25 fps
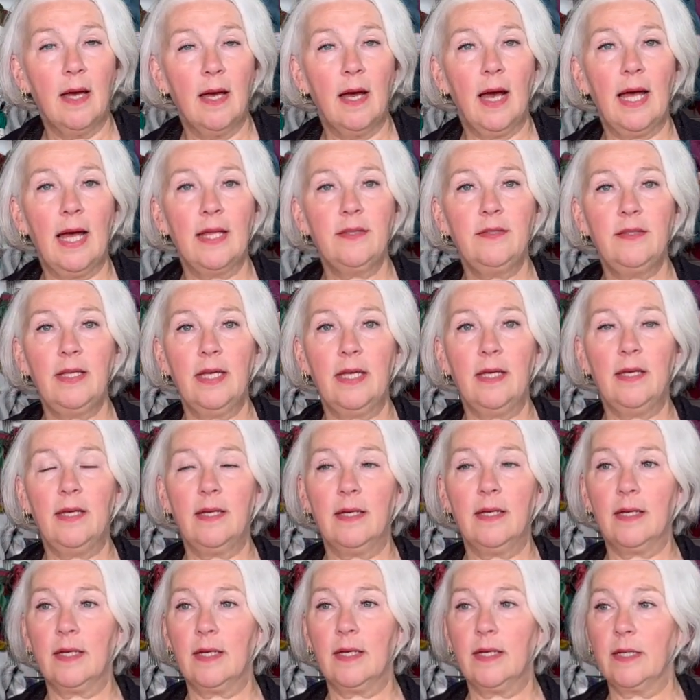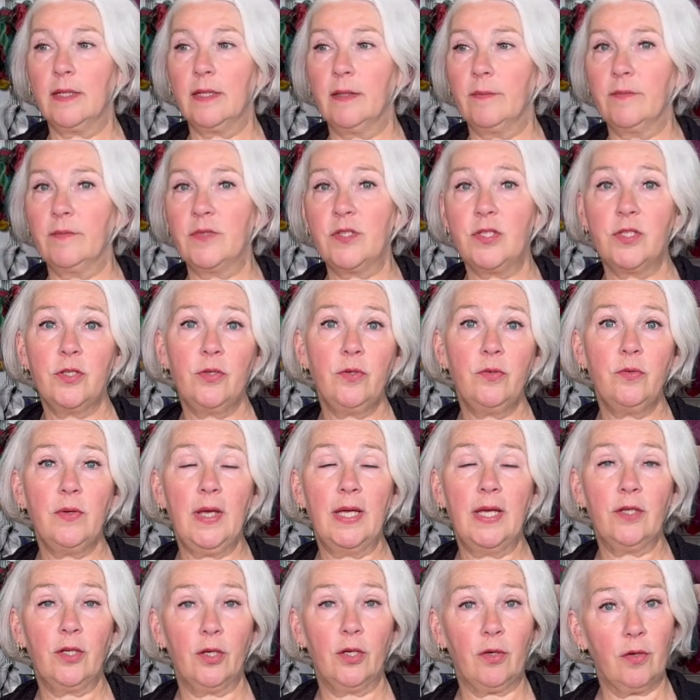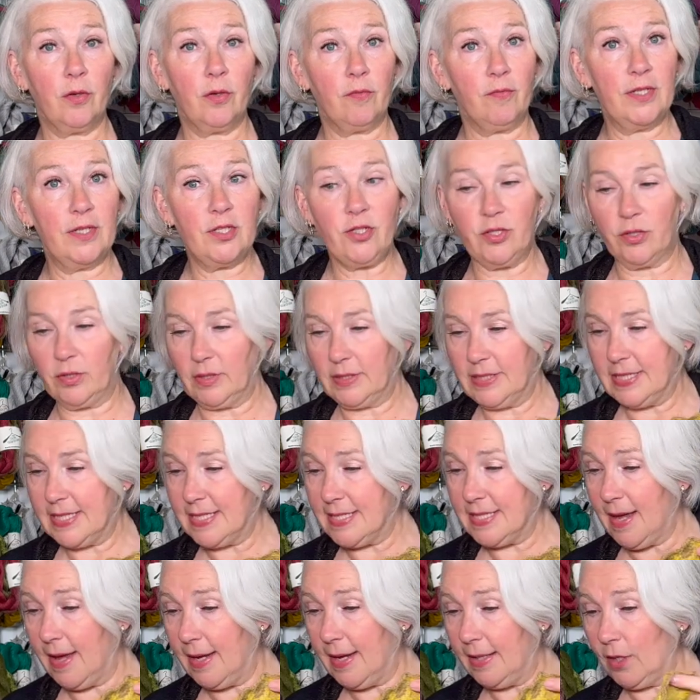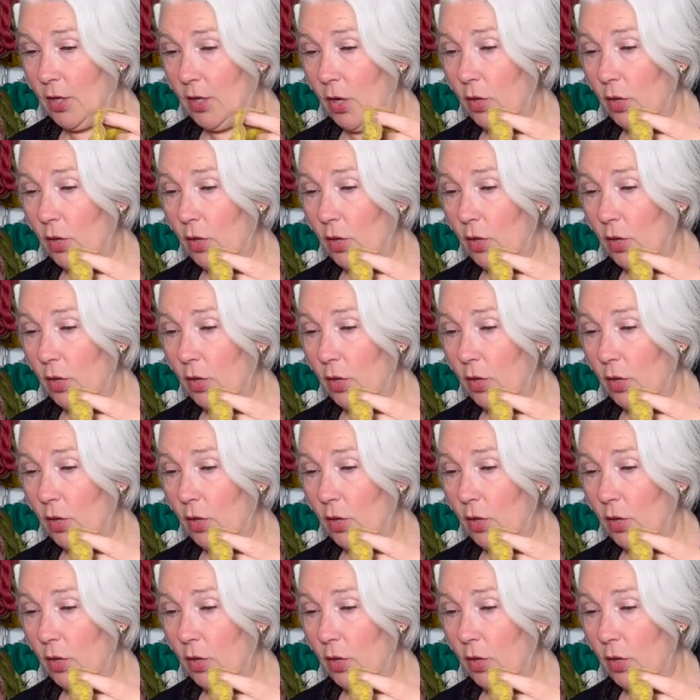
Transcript: I think Sue in her original design